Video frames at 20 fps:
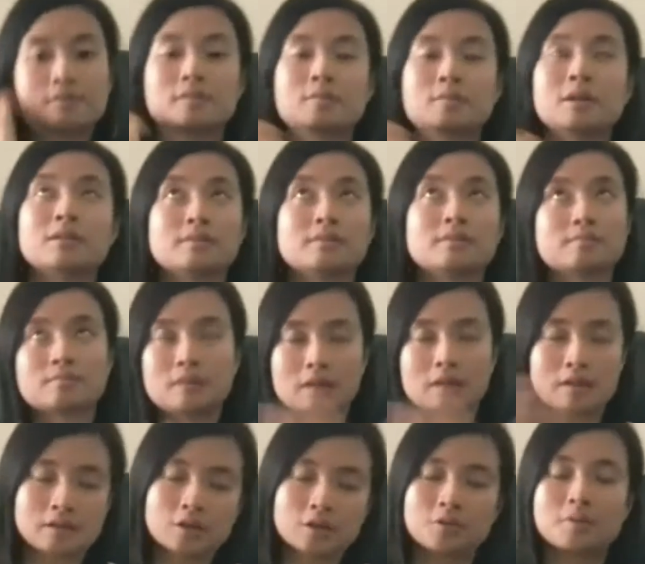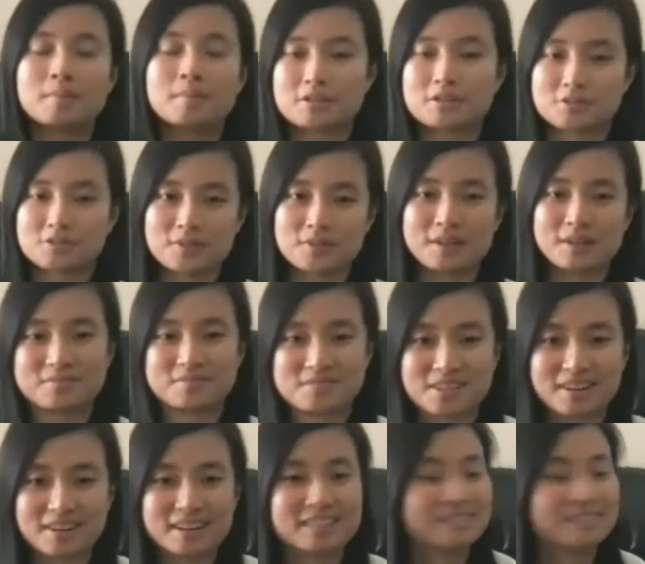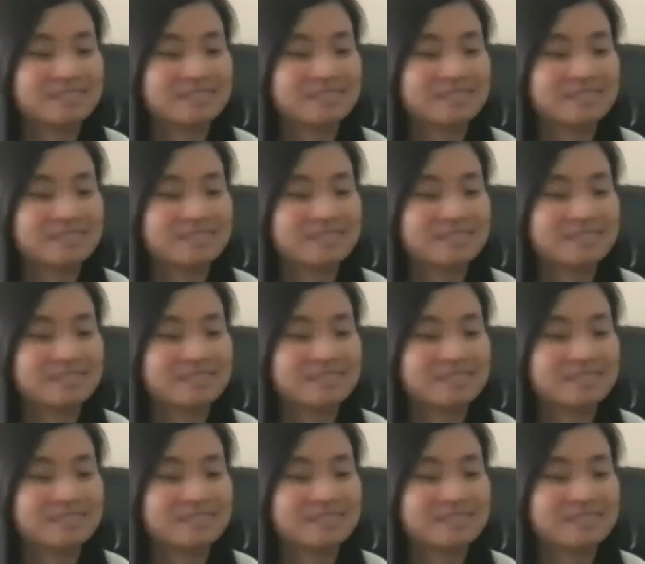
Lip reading: well, a Coke and Mentos fountain, sorry.